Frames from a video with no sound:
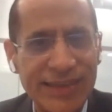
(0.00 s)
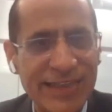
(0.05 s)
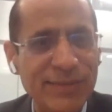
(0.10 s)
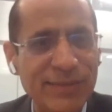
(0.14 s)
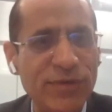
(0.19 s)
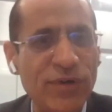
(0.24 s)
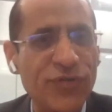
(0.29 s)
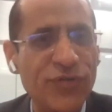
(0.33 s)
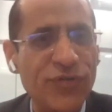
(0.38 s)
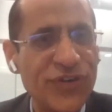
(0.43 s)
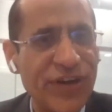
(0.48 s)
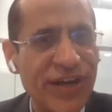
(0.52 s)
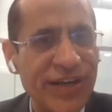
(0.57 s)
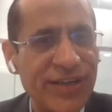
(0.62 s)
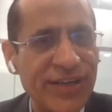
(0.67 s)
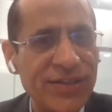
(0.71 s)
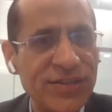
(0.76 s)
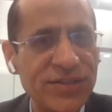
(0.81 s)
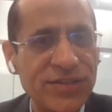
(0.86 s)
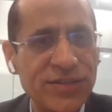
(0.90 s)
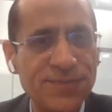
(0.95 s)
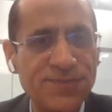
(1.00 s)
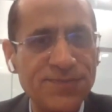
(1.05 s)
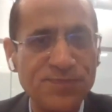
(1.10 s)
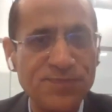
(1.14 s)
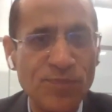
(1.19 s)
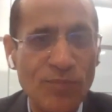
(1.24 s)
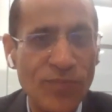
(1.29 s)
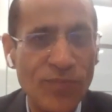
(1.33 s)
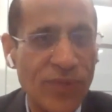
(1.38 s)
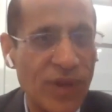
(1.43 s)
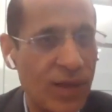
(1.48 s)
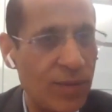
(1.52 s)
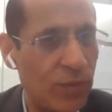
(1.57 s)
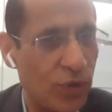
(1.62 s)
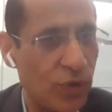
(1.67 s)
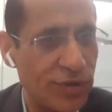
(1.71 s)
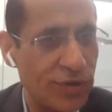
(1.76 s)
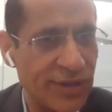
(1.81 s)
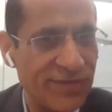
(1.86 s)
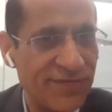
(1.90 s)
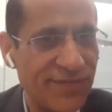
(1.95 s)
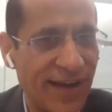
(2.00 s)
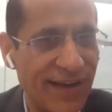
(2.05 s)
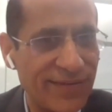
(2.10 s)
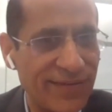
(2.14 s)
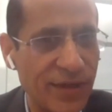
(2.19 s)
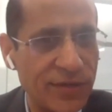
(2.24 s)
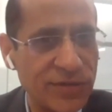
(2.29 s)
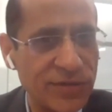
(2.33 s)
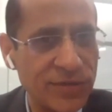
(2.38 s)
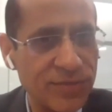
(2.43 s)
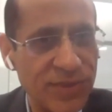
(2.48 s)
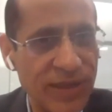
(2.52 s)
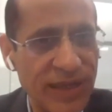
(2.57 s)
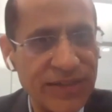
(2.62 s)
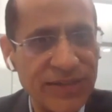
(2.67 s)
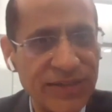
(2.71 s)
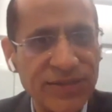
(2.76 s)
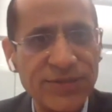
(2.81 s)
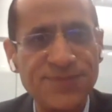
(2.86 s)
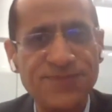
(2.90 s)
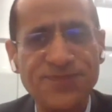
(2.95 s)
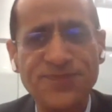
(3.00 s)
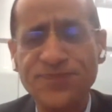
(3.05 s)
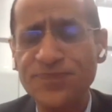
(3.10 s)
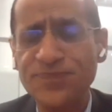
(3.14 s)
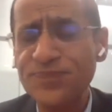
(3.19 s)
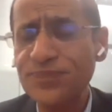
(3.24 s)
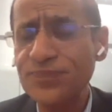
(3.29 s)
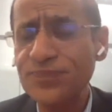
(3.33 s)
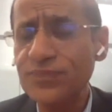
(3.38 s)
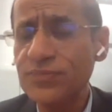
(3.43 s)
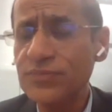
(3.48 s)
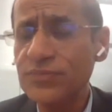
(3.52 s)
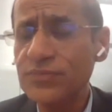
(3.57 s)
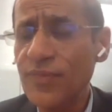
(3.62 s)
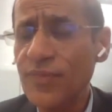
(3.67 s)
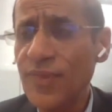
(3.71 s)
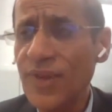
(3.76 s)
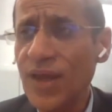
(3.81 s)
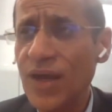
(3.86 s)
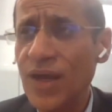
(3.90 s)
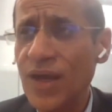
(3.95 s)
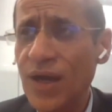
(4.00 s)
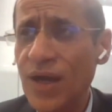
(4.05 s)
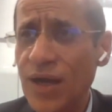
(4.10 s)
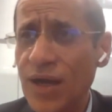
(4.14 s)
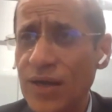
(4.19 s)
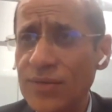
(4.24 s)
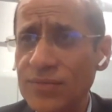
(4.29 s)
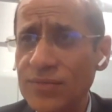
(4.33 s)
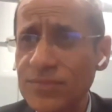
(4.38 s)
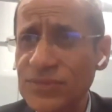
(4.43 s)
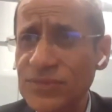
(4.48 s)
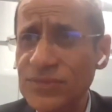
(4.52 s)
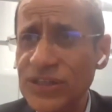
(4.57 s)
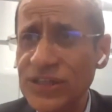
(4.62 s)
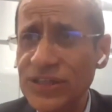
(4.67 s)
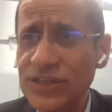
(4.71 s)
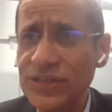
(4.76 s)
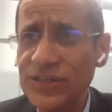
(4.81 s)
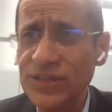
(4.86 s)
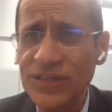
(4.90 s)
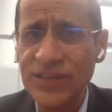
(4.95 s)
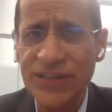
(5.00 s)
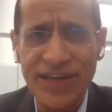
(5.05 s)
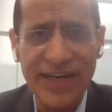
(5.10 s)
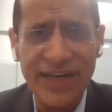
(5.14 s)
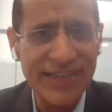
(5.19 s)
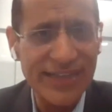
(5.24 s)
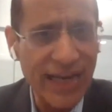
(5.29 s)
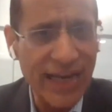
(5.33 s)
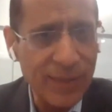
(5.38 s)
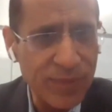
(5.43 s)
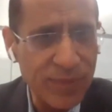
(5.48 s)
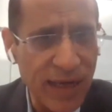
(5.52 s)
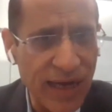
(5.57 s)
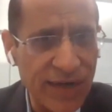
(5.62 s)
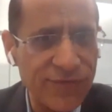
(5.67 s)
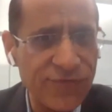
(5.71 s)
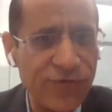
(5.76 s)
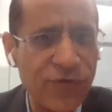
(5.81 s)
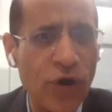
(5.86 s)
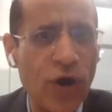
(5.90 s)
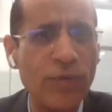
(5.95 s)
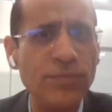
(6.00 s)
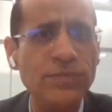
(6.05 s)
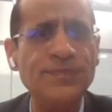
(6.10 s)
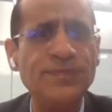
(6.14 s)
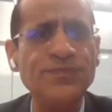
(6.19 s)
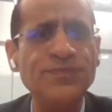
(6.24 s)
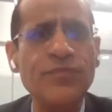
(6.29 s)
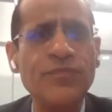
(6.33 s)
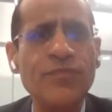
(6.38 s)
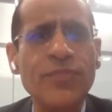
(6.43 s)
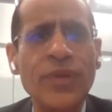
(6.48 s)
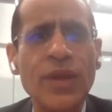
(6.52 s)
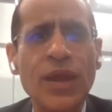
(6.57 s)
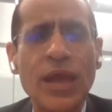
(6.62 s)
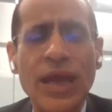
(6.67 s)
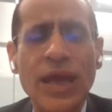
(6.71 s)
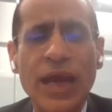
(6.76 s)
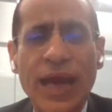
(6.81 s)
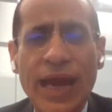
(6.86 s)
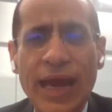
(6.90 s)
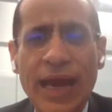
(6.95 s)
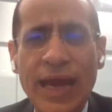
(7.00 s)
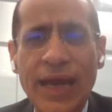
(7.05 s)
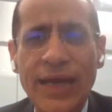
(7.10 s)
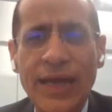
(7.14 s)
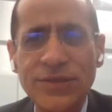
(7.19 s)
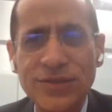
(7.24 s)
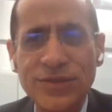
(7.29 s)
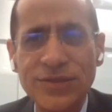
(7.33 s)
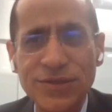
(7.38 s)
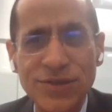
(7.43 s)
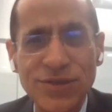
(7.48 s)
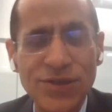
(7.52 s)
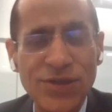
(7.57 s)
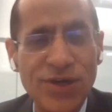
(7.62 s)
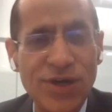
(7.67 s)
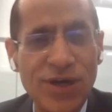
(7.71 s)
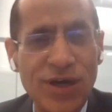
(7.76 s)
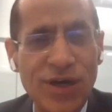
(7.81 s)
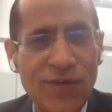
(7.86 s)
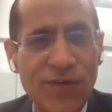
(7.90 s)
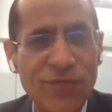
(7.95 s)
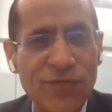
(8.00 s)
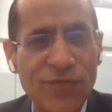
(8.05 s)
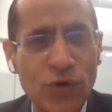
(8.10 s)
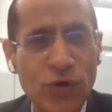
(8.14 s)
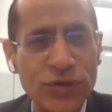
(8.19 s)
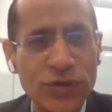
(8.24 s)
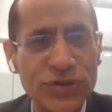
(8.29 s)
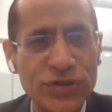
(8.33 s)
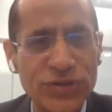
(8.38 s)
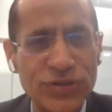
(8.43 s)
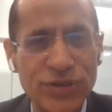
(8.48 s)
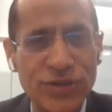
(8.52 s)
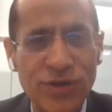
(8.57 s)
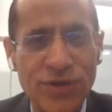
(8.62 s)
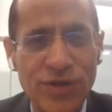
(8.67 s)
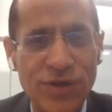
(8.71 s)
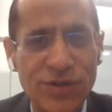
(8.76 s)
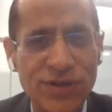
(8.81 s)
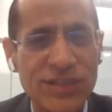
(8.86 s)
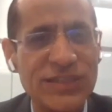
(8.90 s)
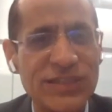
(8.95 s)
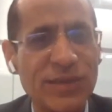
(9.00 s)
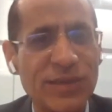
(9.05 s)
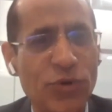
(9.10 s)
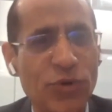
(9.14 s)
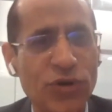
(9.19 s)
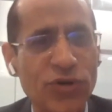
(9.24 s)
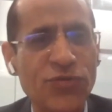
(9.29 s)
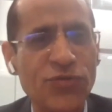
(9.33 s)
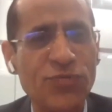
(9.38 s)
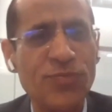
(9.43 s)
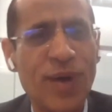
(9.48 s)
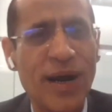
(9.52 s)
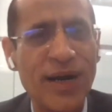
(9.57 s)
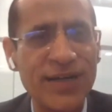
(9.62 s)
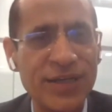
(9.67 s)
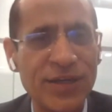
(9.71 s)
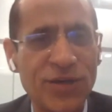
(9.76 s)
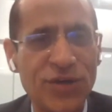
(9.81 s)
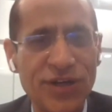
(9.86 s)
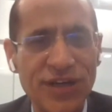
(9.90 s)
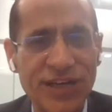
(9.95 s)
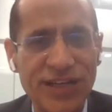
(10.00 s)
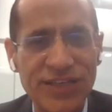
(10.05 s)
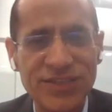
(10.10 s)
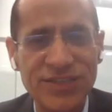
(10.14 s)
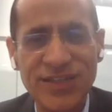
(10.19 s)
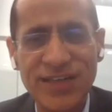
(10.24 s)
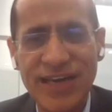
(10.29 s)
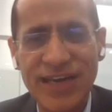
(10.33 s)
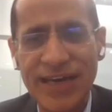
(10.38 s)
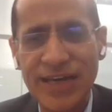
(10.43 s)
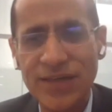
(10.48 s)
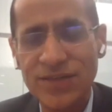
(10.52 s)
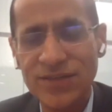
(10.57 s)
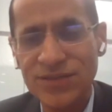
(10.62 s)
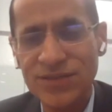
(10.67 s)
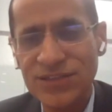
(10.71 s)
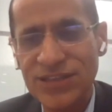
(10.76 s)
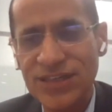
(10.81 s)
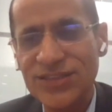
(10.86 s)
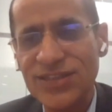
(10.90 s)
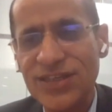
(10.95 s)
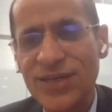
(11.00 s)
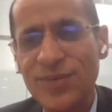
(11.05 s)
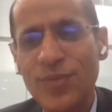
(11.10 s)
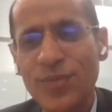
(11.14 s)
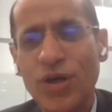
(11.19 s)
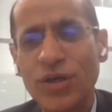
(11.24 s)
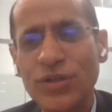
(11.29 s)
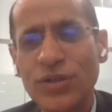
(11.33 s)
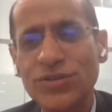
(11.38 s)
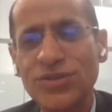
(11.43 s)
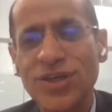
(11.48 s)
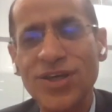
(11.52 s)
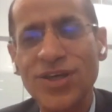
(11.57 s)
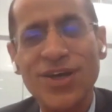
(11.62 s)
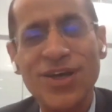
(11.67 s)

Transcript: team of trainers, more than 5,000 plus, the great tech platform, and of course the support of partner organizations like CSR Box